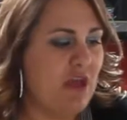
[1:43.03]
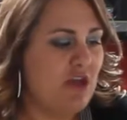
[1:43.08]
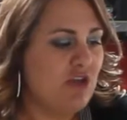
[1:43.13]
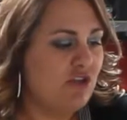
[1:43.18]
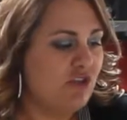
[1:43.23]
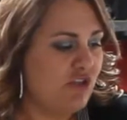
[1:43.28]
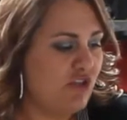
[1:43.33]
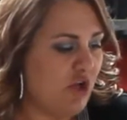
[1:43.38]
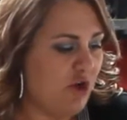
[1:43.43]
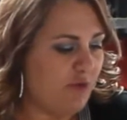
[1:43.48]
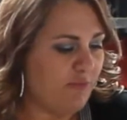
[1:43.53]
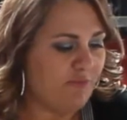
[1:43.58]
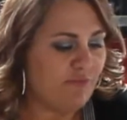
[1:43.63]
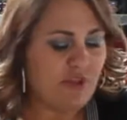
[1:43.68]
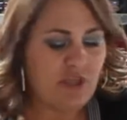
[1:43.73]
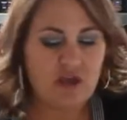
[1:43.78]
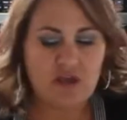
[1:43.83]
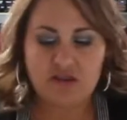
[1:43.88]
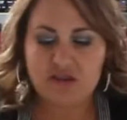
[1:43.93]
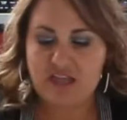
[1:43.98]
So
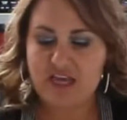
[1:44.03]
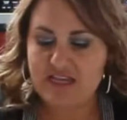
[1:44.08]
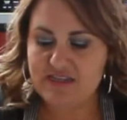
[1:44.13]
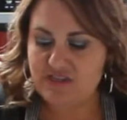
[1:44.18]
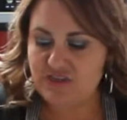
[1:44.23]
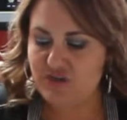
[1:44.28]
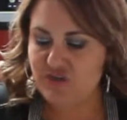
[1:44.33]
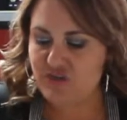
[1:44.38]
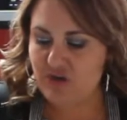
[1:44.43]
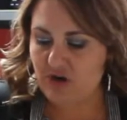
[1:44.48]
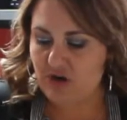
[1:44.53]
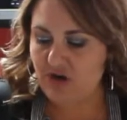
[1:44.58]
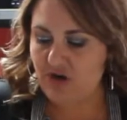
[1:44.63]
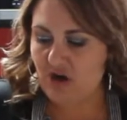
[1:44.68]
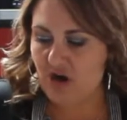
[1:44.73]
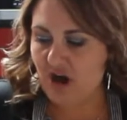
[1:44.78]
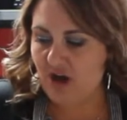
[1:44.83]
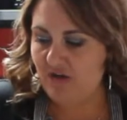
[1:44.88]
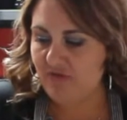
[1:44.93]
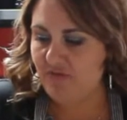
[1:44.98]
let's start
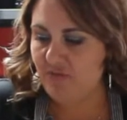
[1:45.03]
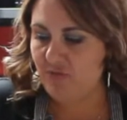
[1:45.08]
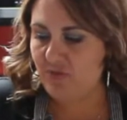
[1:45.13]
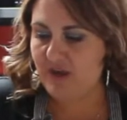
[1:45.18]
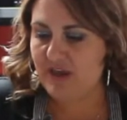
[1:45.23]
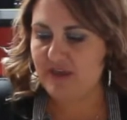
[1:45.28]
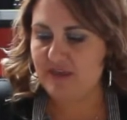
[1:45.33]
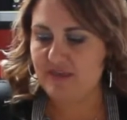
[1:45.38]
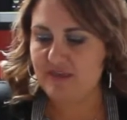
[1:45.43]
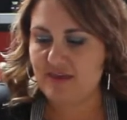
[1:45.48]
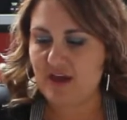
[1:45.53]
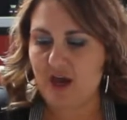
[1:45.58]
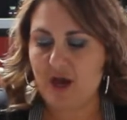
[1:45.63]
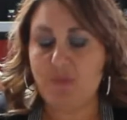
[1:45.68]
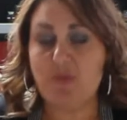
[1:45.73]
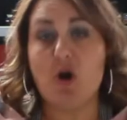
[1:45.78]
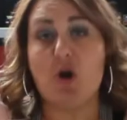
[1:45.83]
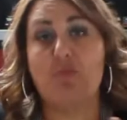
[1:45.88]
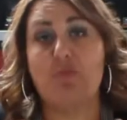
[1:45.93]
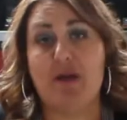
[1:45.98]
off with
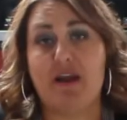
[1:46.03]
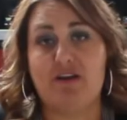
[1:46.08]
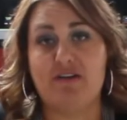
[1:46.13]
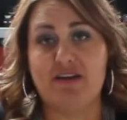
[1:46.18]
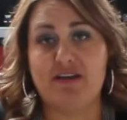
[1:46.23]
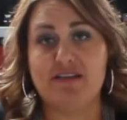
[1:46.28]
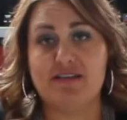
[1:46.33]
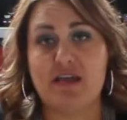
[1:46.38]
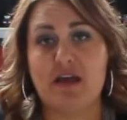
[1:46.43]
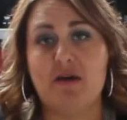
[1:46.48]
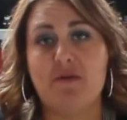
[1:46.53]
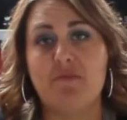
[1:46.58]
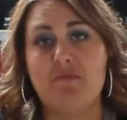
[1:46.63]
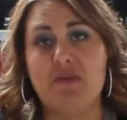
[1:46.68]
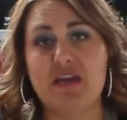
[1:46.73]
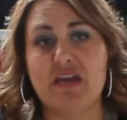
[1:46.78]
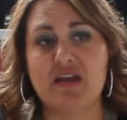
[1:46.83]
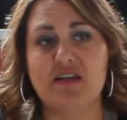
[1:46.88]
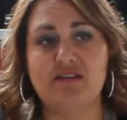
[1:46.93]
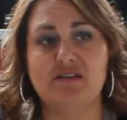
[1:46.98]
our berries.
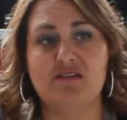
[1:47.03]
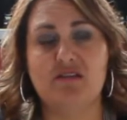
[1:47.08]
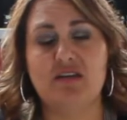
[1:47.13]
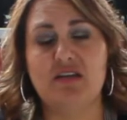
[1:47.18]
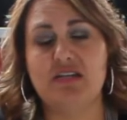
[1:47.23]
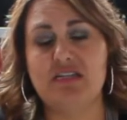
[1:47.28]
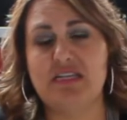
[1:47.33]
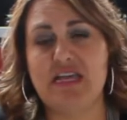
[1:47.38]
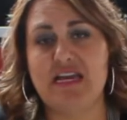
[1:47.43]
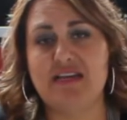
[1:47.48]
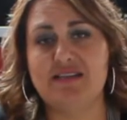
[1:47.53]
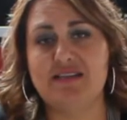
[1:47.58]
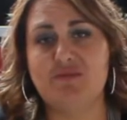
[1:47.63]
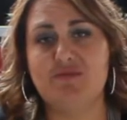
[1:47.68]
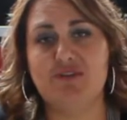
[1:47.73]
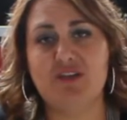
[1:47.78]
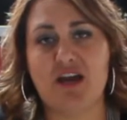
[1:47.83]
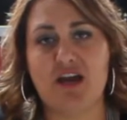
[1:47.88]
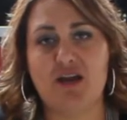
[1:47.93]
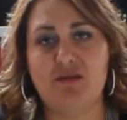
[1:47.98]
Because they're going to take some
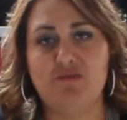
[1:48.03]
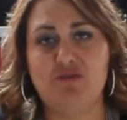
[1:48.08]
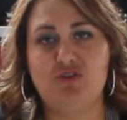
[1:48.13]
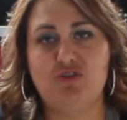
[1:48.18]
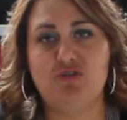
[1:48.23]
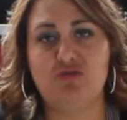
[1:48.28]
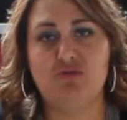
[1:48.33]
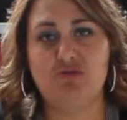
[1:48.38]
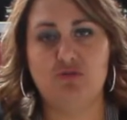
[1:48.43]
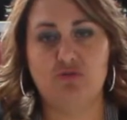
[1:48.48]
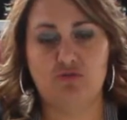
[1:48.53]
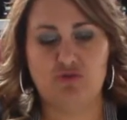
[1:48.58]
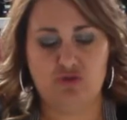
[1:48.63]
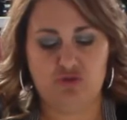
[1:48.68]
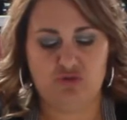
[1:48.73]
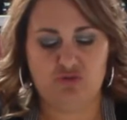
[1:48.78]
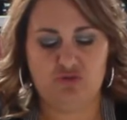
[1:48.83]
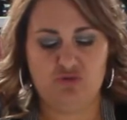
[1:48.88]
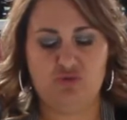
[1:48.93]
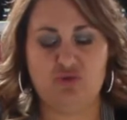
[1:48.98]
time to
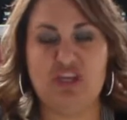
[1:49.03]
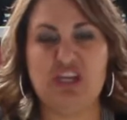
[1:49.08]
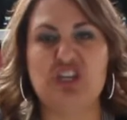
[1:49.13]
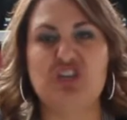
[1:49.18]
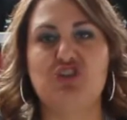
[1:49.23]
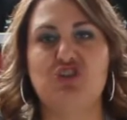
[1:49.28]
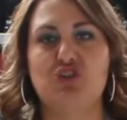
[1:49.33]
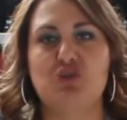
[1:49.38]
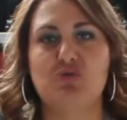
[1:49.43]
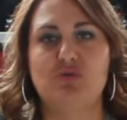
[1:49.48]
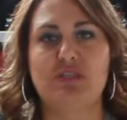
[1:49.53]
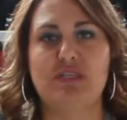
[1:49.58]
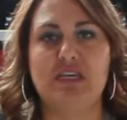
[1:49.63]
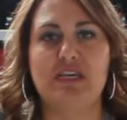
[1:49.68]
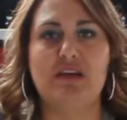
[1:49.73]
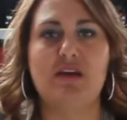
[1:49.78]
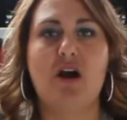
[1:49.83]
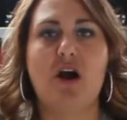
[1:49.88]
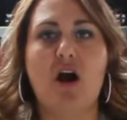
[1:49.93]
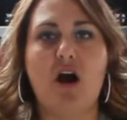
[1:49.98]
get
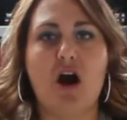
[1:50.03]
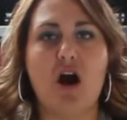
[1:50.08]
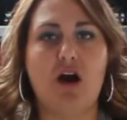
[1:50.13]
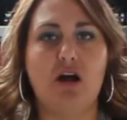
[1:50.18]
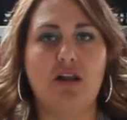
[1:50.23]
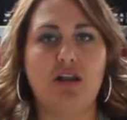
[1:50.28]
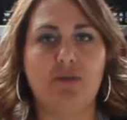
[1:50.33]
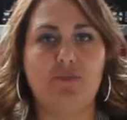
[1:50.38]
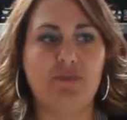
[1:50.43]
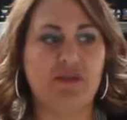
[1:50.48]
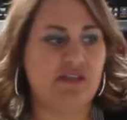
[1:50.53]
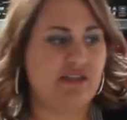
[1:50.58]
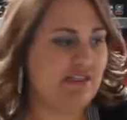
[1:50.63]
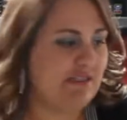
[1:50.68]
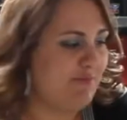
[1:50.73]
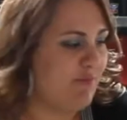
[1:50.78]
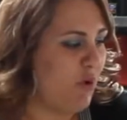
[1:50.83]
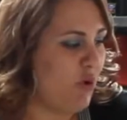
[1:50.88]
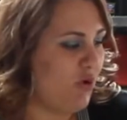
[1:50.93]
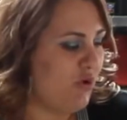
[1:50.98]
juicy all up in
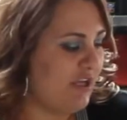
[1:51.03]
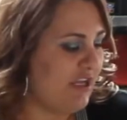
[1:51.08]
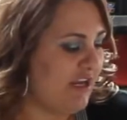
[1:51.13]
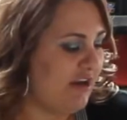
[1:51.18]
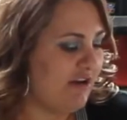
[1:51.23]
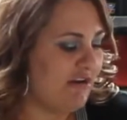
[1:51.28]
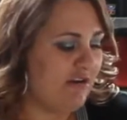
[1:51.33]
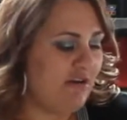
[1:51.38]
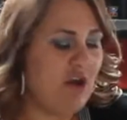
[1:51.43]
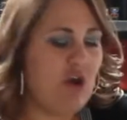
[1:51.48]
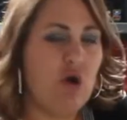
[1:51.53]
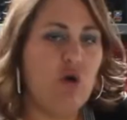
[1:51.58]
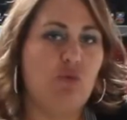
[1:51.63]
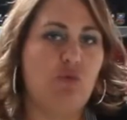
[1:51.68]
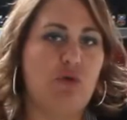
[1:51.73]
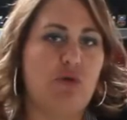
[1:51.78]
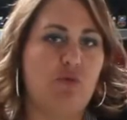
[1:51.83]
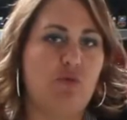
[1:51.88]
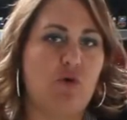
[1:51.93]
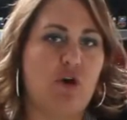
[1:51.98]
this bowl here,
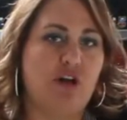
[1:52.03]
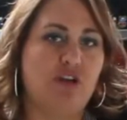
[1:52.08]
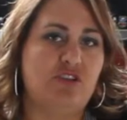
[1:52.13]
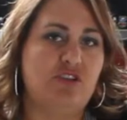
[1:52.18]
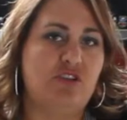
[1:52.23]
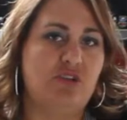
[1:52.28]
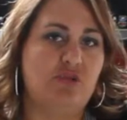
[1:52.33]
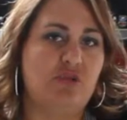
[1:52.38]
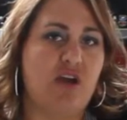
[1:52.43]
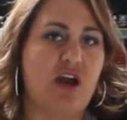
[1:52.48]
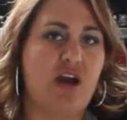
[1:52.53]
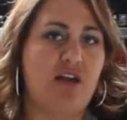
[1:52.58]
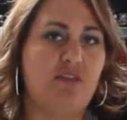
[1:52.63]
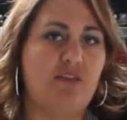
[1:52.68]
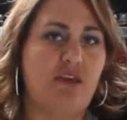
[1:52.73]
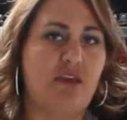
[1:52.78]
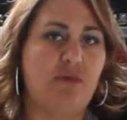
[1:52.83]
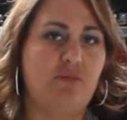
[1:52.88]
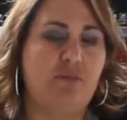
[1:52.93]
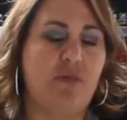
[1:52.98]
we want to cut
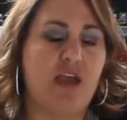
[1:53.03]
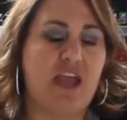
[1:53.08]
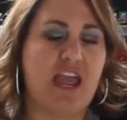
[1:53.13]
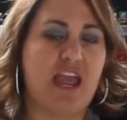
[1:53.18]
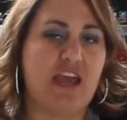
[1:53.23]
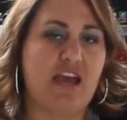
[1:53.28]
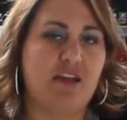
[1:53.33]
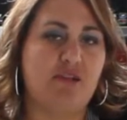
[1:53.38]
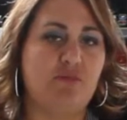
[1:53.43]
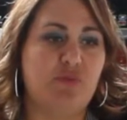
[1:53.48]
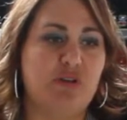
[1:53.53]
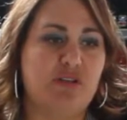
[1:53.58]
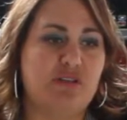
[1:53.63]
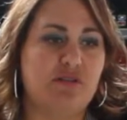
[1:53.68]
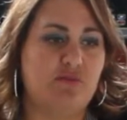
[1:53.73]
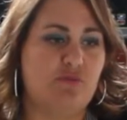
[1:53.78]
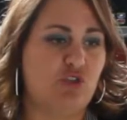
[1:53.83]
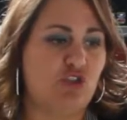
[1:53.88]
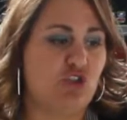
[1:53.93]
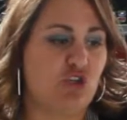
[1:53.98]
them and put
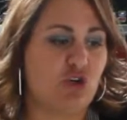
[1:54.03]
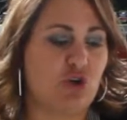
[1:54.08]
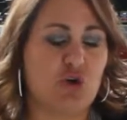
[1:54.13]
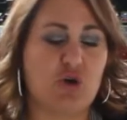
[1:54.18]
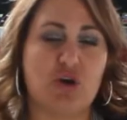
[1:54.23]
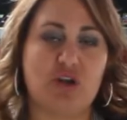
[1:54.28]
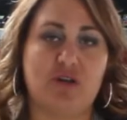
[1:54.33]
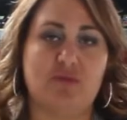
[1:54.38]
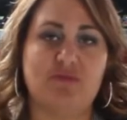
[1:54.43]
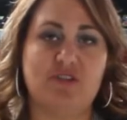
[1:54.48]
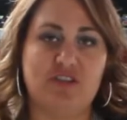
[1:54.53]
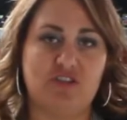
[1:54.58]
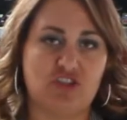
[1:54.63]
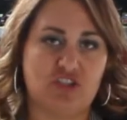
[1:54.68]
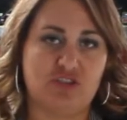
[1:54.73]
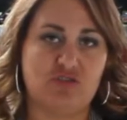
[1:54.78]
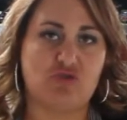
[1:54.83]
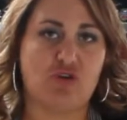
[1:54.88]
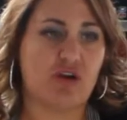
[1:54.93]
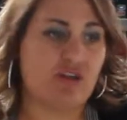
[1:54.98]
some sugar on them to
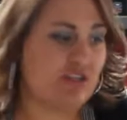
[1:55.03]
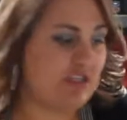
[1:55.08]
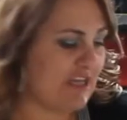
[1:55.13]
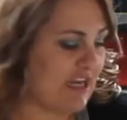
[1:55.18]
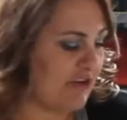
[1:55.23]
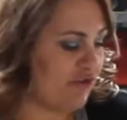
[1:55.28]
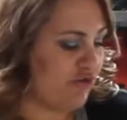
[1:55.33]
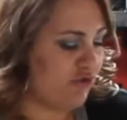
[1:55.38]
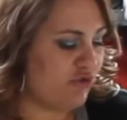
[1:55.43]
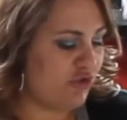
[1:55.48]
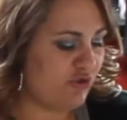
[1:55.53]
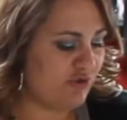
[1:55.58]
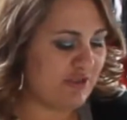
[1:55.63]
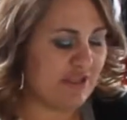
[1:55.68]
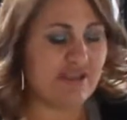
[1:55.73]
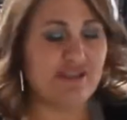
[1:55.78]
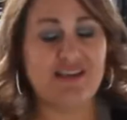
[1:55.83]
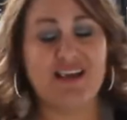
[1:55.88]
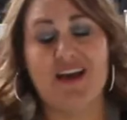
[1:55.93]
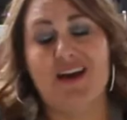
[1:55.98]
just draw out the natural
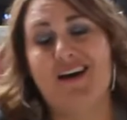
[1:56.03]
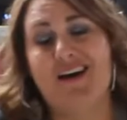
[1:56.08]
juices.